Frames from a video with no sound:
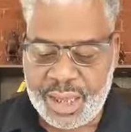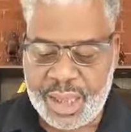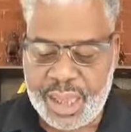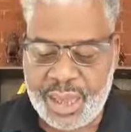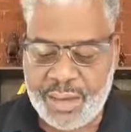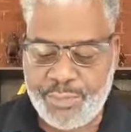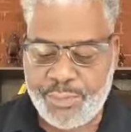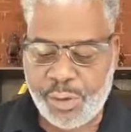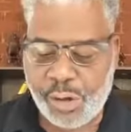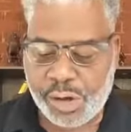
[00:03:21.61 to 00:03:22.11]

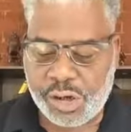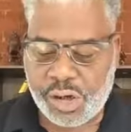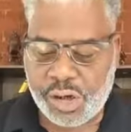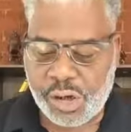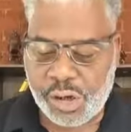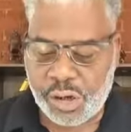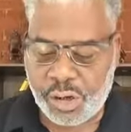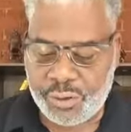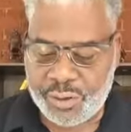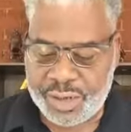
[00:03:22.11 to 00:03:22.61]
and
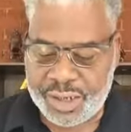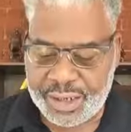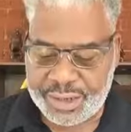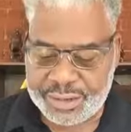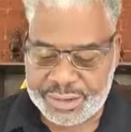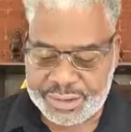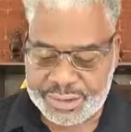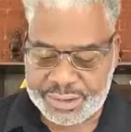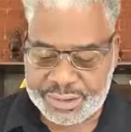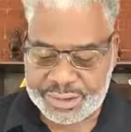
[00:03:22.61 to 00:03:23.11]

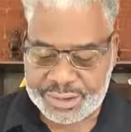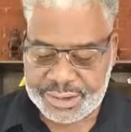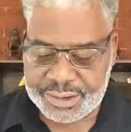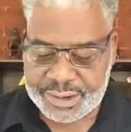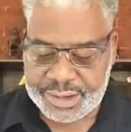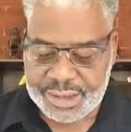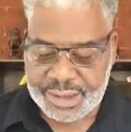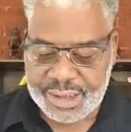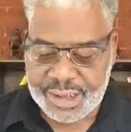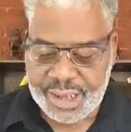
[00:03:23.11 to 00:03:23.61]
Prochorus,
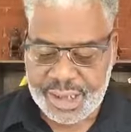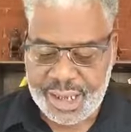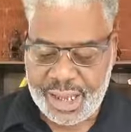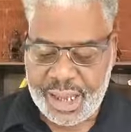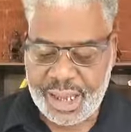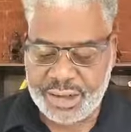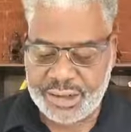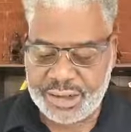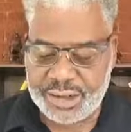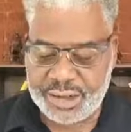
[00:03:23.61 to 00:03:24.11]

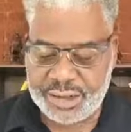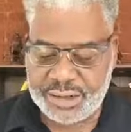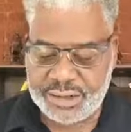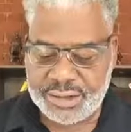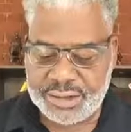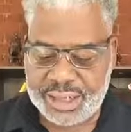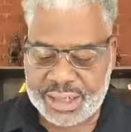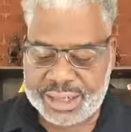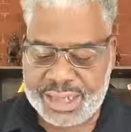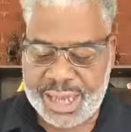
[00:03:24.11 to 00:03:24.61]
and
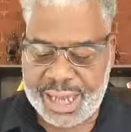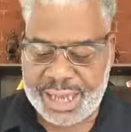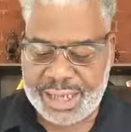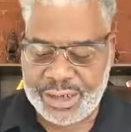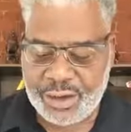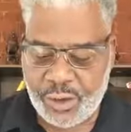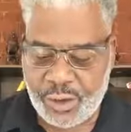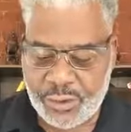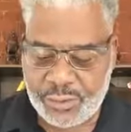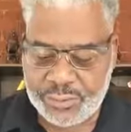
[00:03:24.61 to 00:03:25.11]

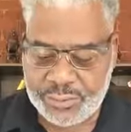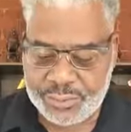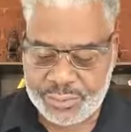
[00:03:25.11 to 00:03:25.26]
Nicanor,